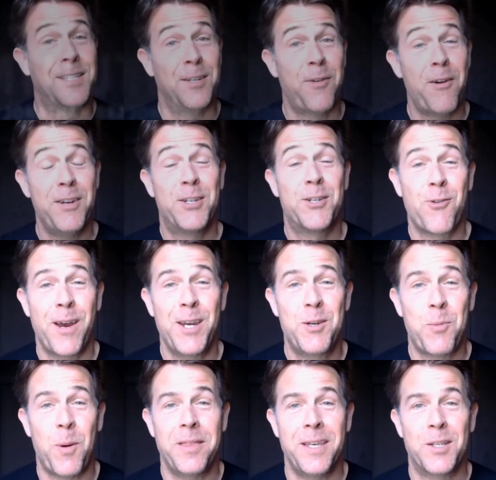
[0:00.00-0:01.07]
it's a very
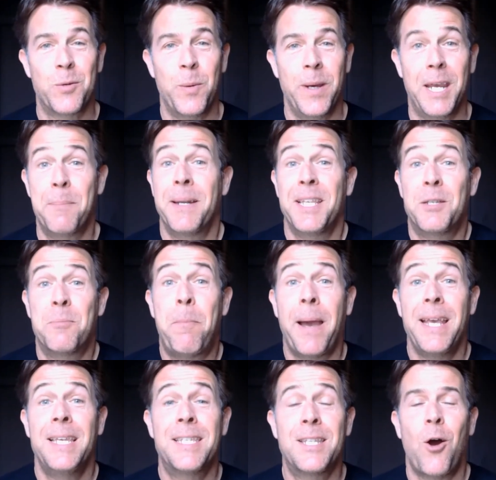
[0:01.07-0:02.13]
strange one this week, but it's
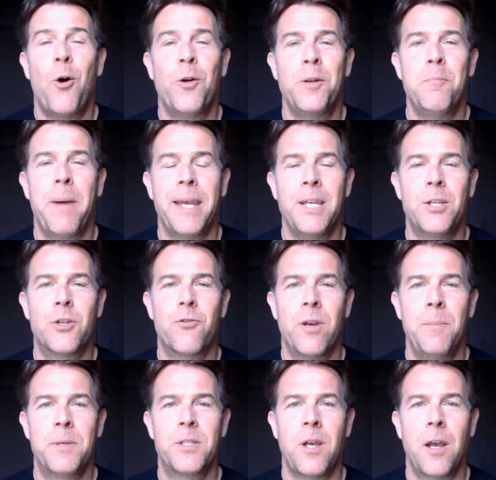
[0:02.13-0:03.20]
based on
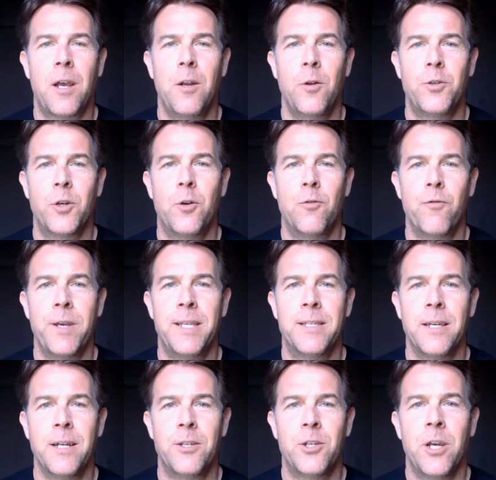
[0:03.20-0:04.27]
mainstream psychological
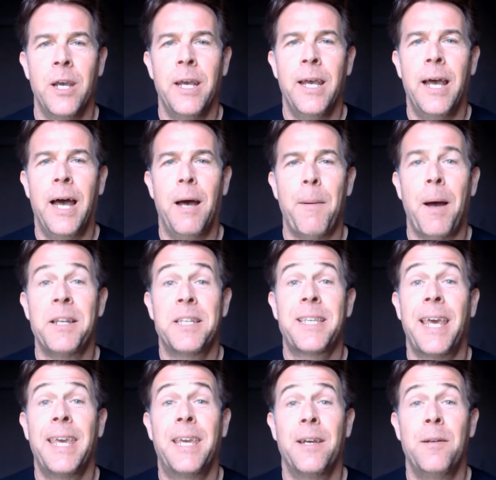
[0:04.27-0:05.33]
research um,
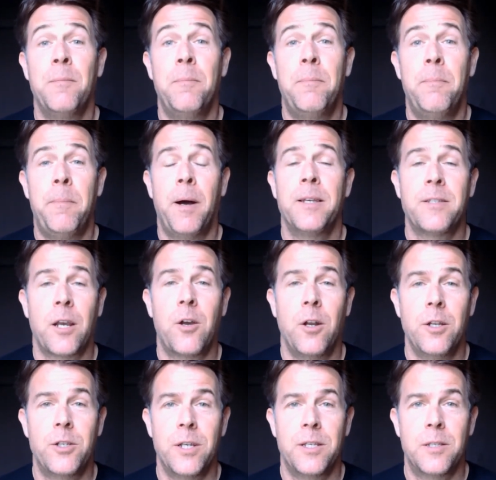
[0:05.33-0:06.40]
undertaken by
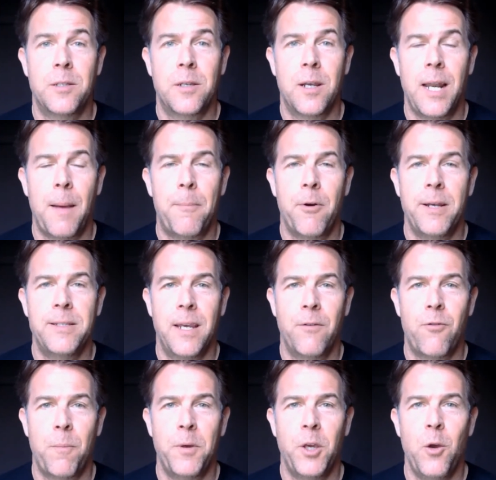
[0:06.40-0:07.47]
psychologists collaborating
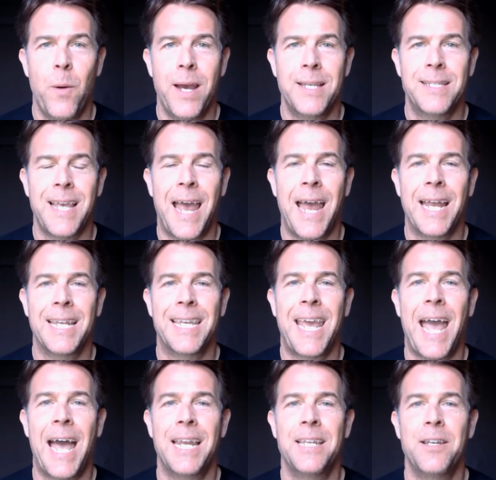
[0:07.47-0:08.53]
from the U S and
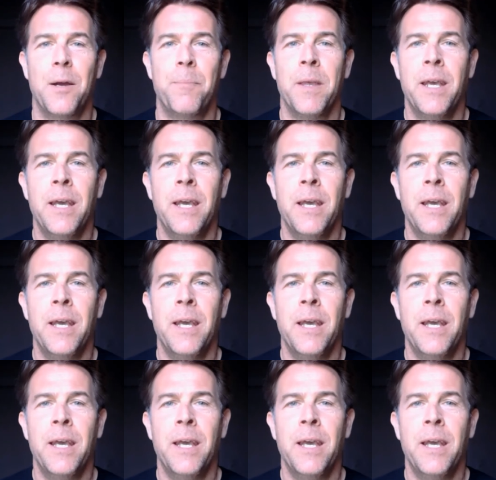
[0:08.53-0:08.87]
Canada.